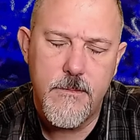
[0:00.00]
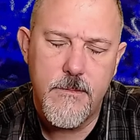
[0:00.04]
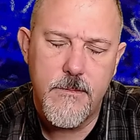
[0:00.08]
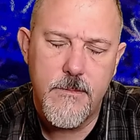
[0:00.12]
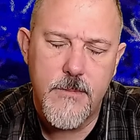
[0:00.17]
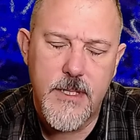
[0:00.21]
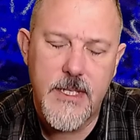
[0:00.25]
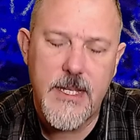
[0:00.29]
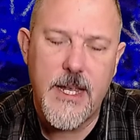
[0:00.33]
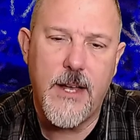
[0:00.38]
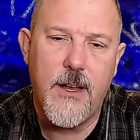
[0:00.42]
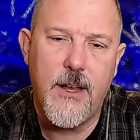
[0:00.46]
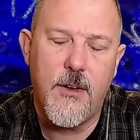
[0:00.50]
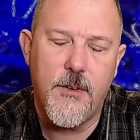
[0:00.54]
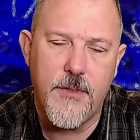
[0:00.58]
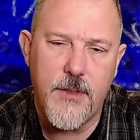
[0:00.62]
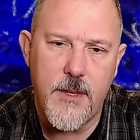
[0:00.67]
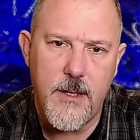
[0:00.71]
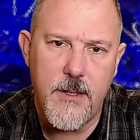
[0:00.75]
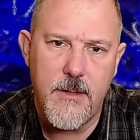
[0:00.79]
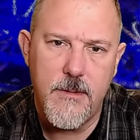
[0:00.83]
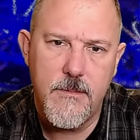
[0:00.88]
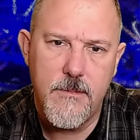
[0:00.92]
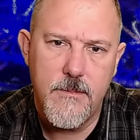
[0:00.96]
stay
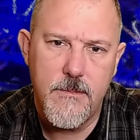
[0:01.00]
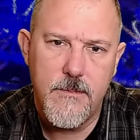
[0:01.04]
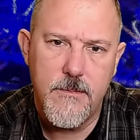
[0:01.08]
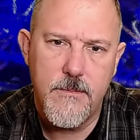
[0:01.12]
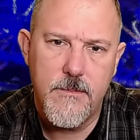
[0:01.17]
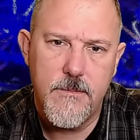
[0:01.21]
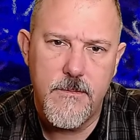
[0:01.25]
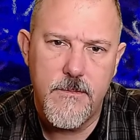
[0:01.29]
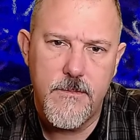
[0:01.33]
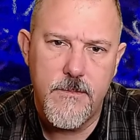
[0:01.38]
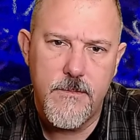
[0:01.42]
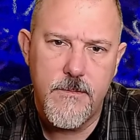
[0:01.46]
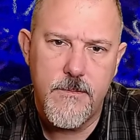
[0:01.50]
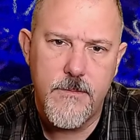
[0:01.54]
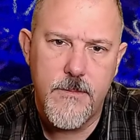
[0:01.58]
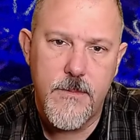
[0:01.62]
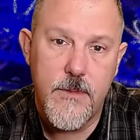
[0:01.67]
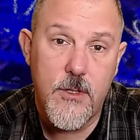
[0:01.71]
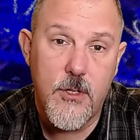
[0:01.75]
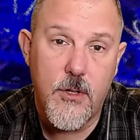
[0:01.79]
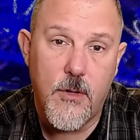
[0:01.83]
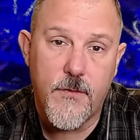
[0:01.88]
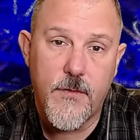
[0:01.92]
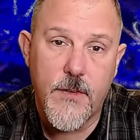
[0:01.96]
healthy.
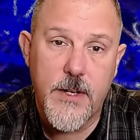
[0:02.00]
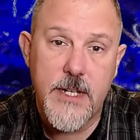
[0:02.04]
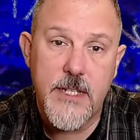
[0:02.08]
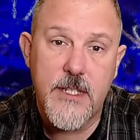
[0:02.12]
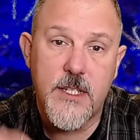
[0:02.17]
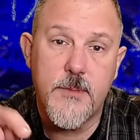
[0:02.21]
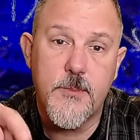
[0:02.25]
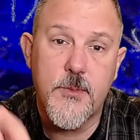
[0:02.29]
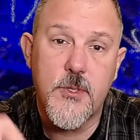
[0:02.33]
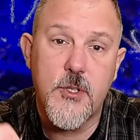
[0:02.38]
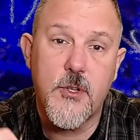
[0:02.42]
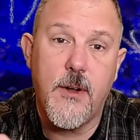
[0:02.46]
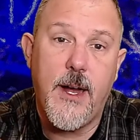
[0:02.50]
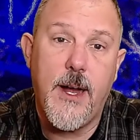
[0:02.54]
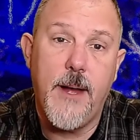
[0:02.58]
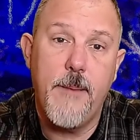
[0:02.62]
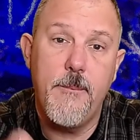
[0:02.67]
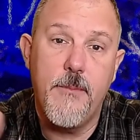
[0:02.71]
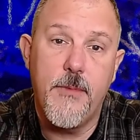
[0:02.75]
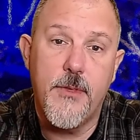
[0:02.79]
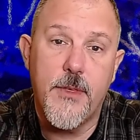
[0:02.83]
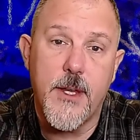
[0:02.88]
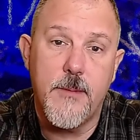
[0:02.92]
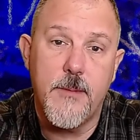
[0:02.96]
Don't forget to subscribe.
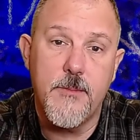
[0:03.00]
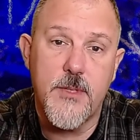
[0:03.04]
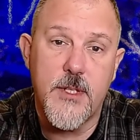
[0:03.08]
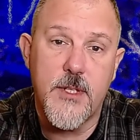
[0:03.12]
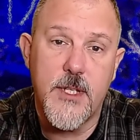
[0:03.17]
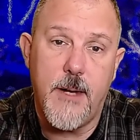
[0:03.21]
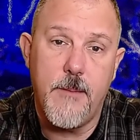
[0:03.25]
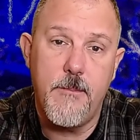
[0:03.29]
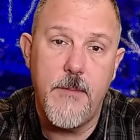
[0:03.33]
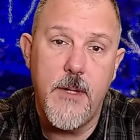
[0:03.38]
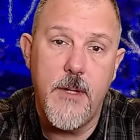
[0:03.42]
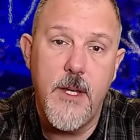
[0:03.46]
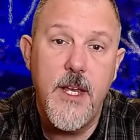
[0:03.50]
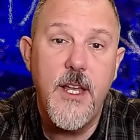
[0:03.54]
Thumbs up.